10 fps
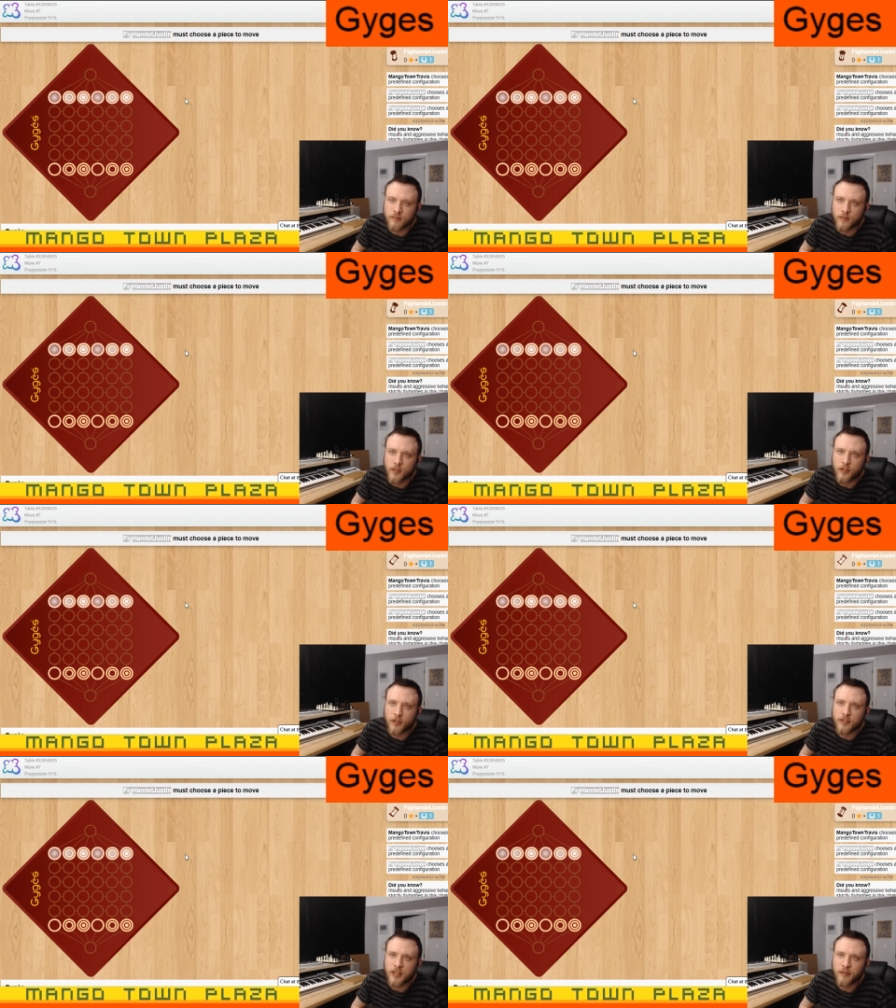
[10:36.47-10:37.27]

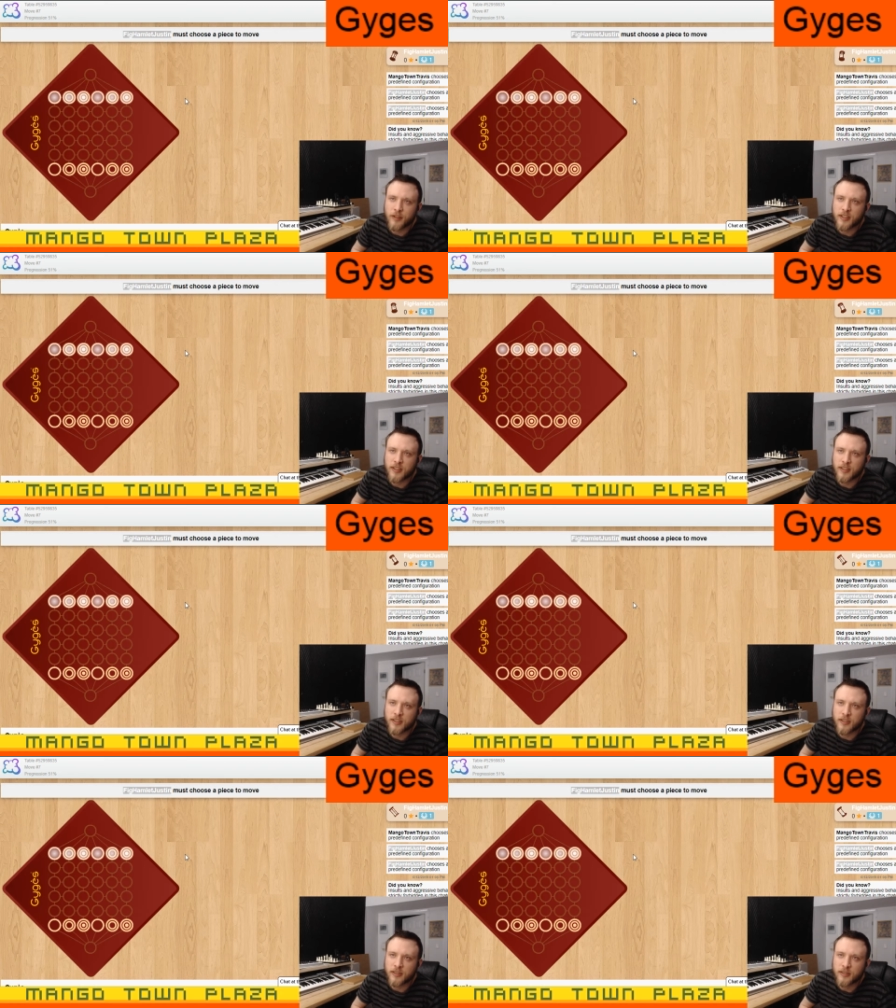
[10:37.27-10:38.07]
Yours have like
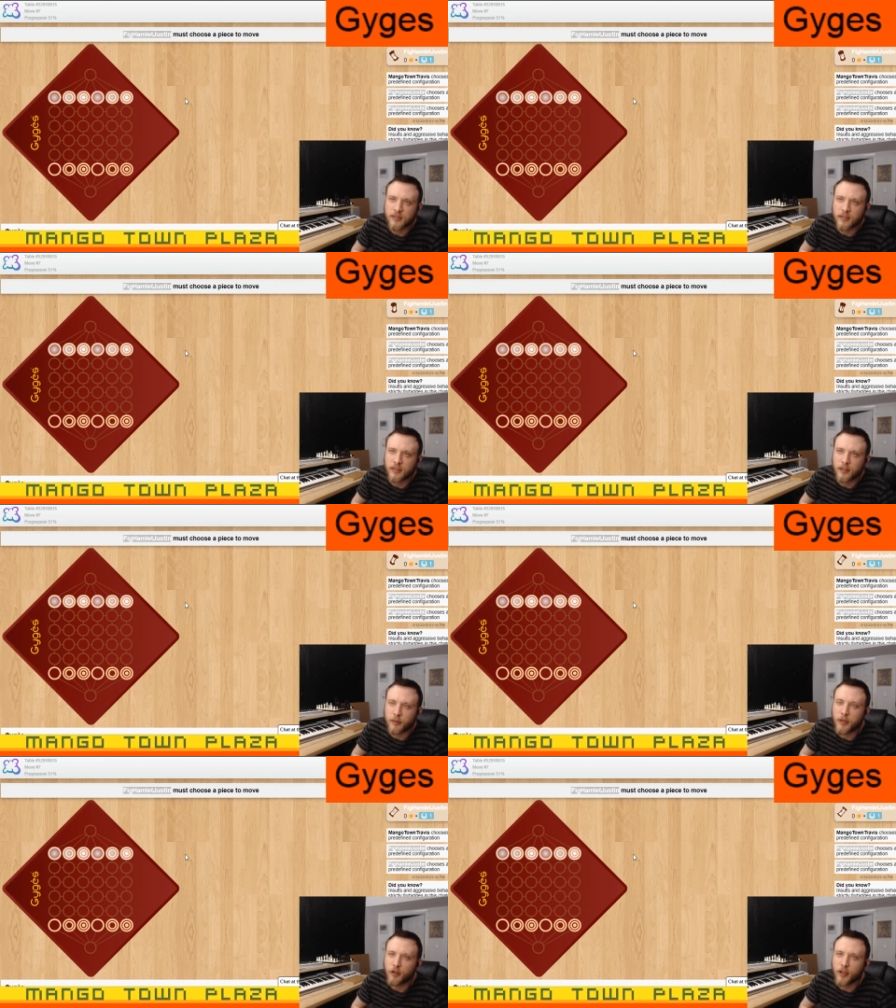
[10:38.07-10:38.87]
a
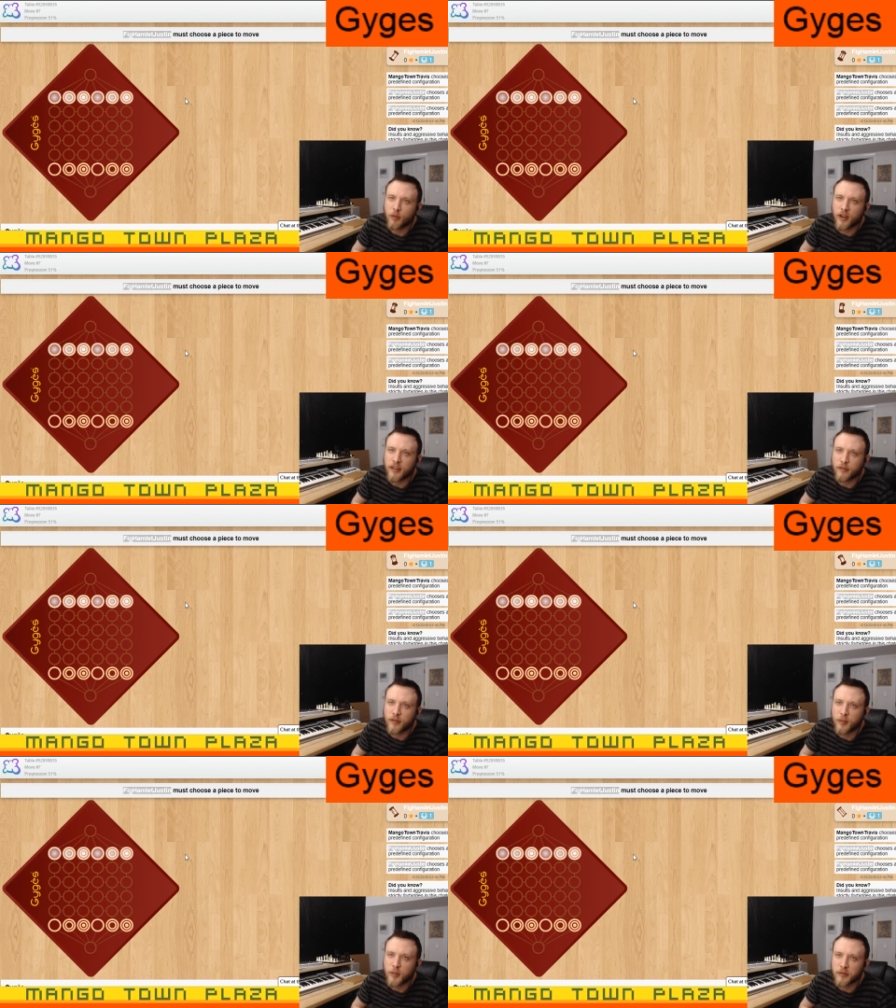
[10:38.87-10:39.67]
milky white
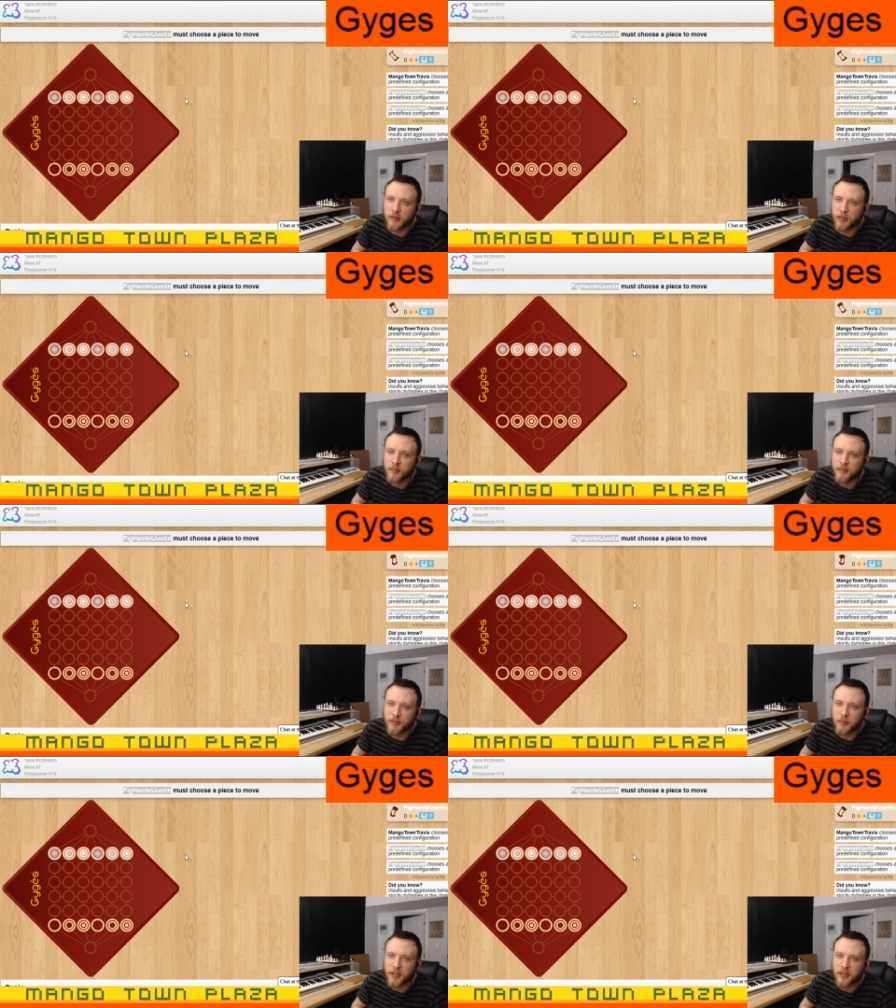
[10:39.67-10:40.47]
film over them,
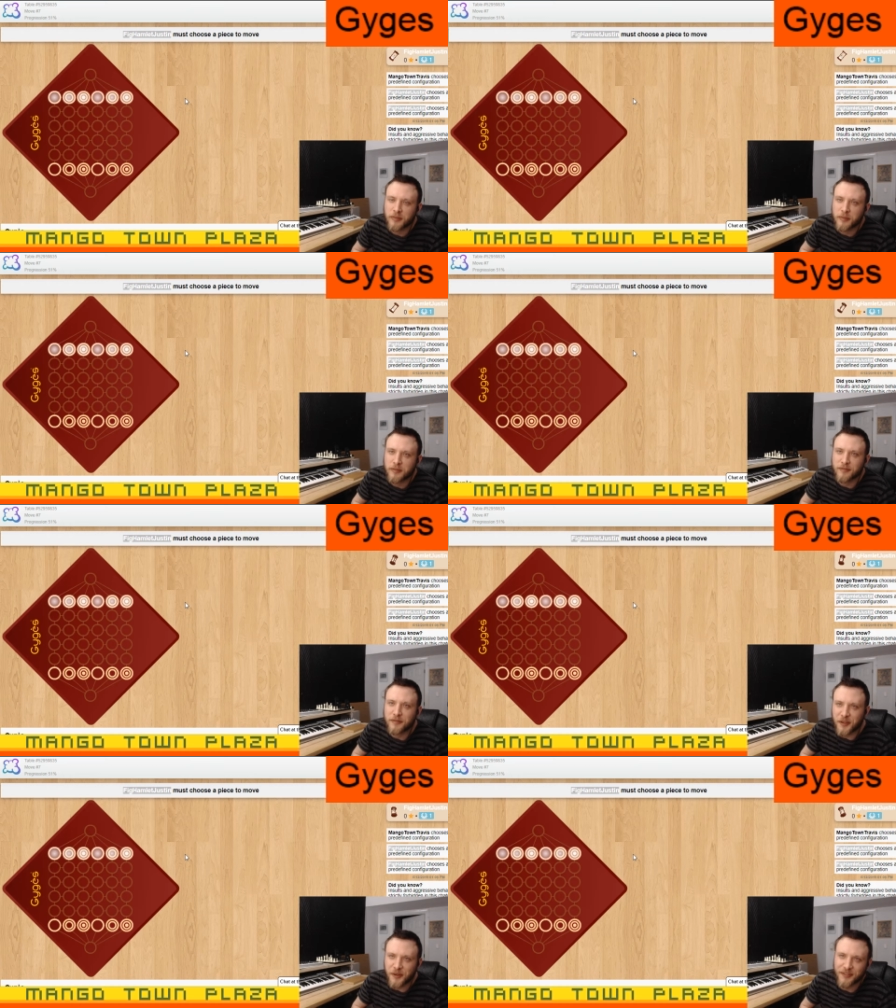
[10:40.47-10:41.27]
in my view.